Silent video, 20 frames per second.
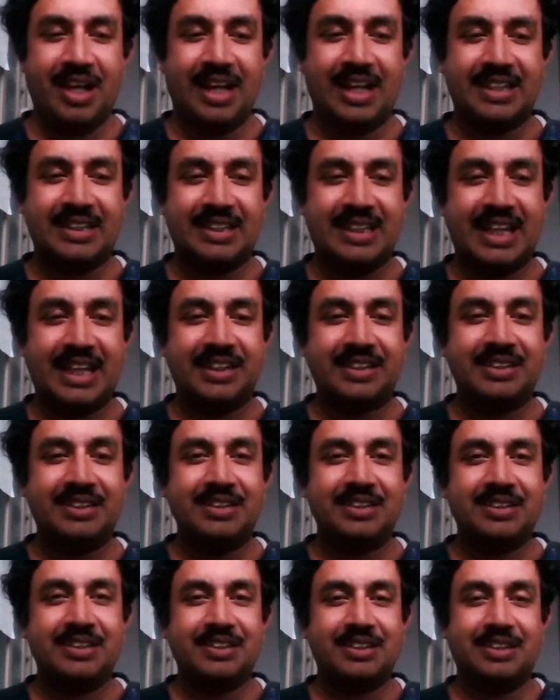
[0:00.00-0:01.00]
And then
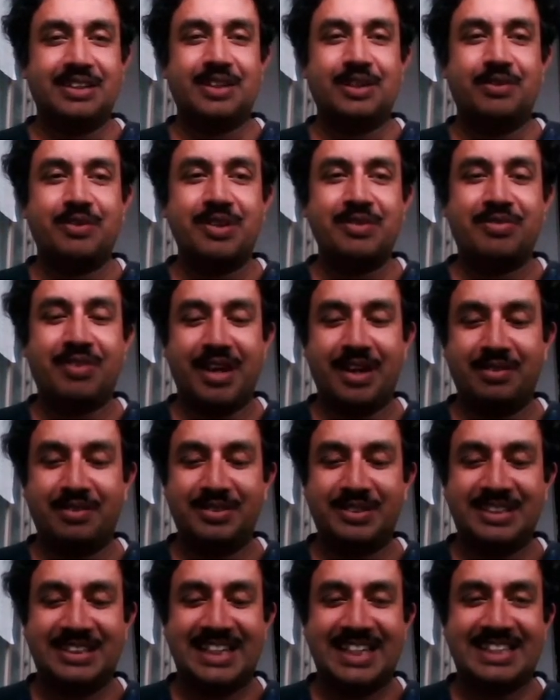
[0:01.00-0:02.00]
we
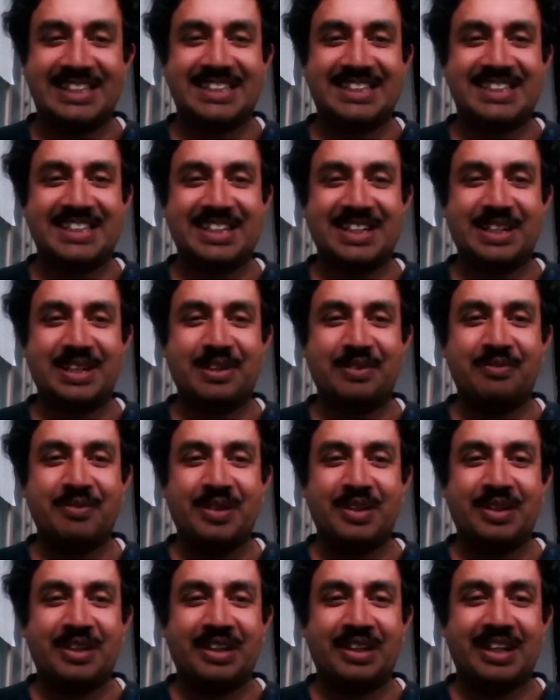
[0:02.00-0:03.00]
found that
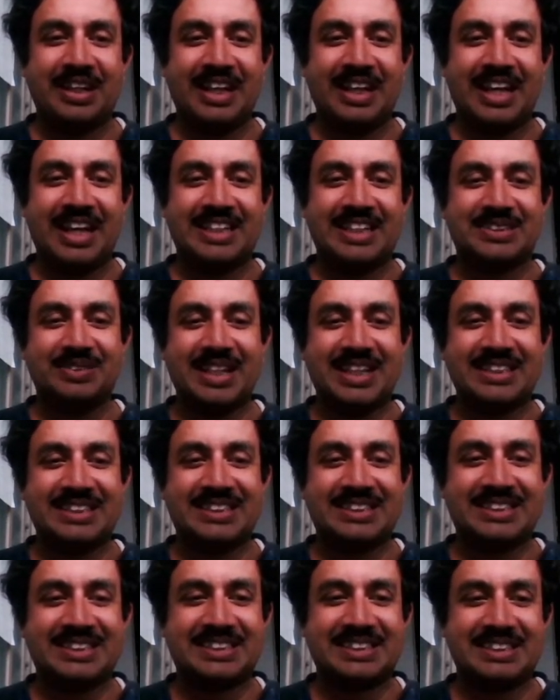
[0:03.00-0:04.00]
as soon
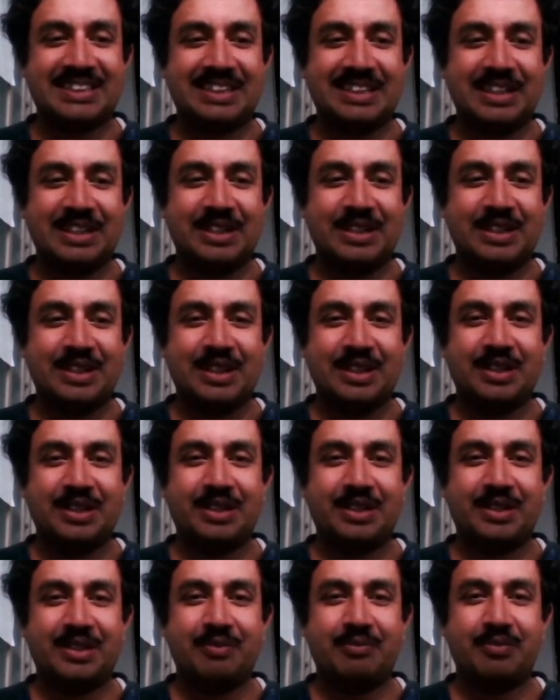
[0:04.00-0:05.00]
as,
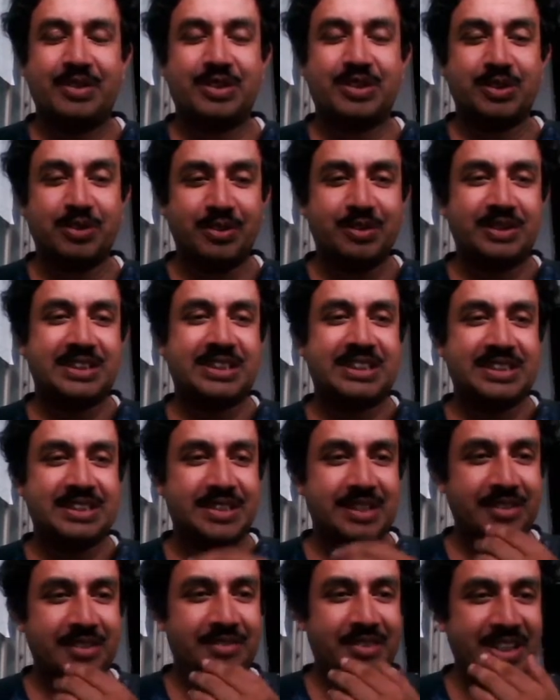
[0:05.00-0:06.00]
so this is
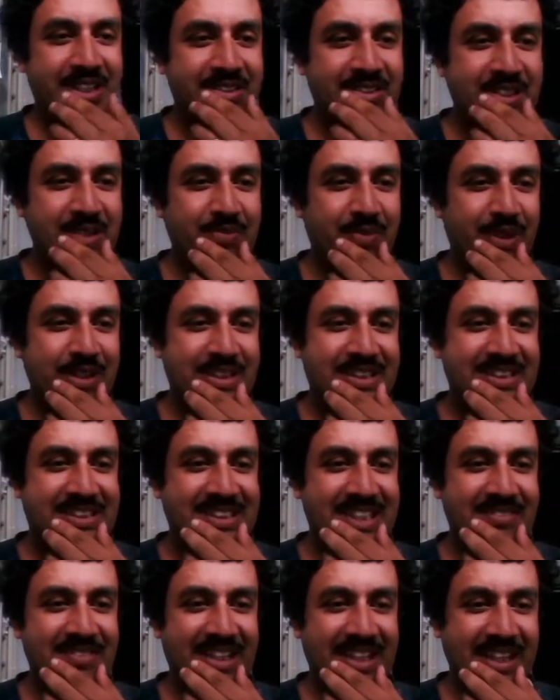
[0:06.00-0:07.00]
figure
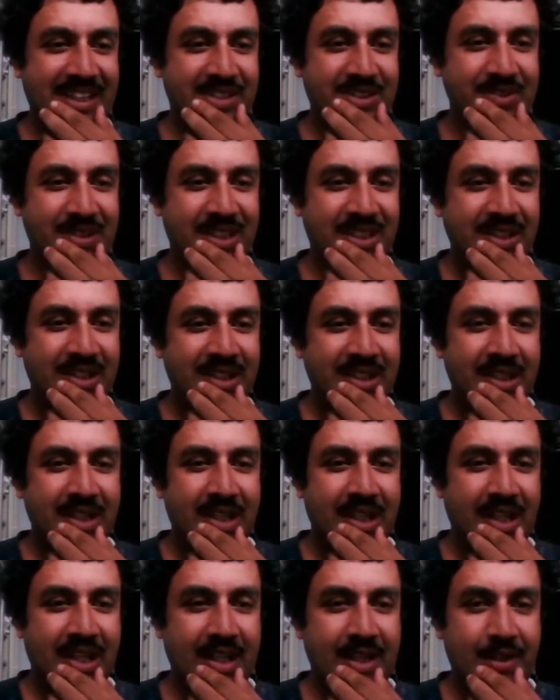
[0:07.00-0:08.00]
3.7 actually.
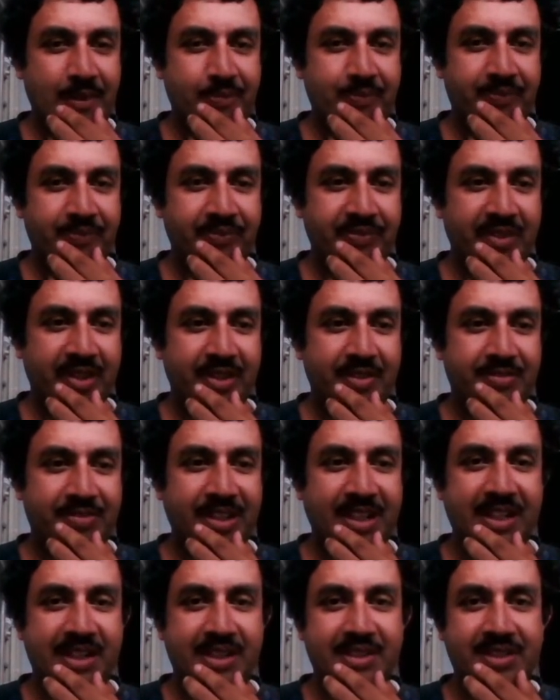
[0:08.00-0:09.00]

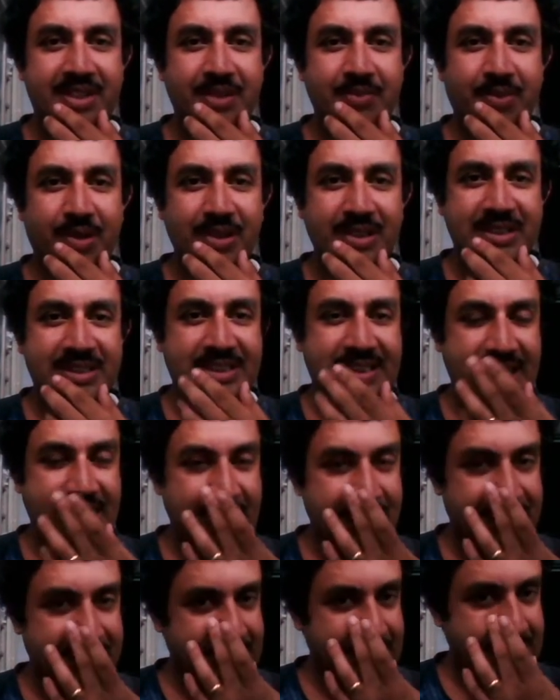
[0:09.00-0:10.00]
Figure
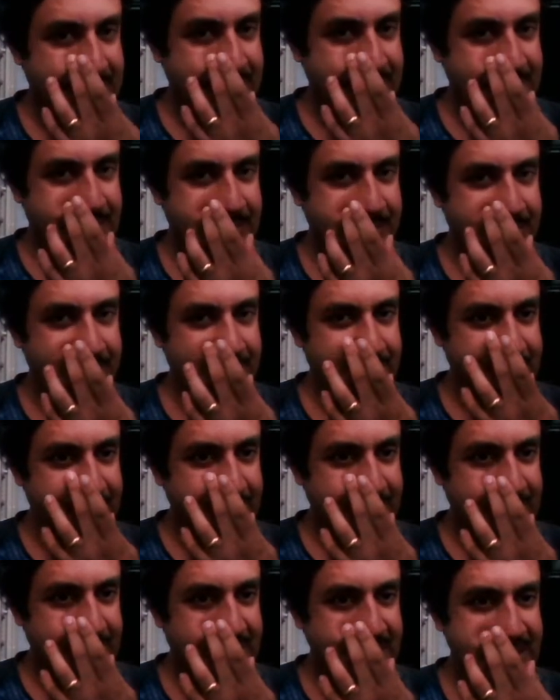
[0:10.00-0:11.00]
3.6
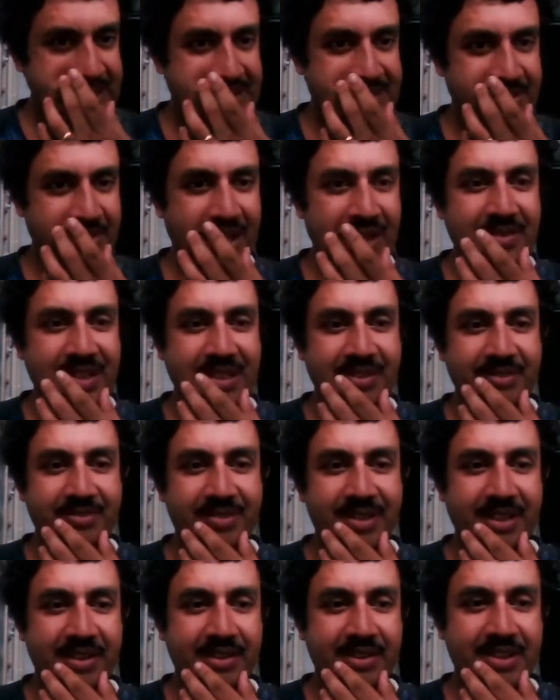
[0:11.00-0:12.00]
I described, and
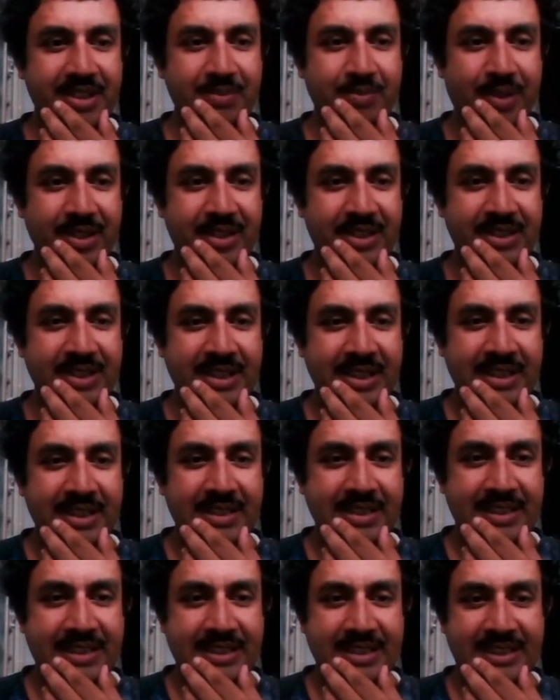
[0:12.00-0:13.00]
figure
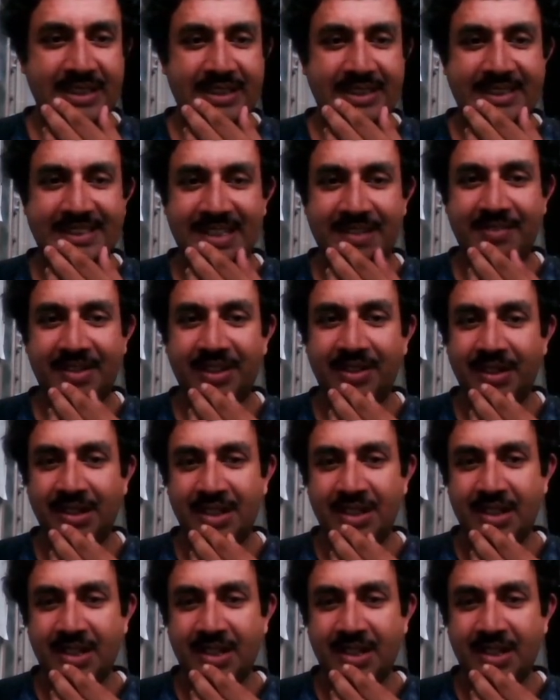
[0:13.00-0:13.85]
3.7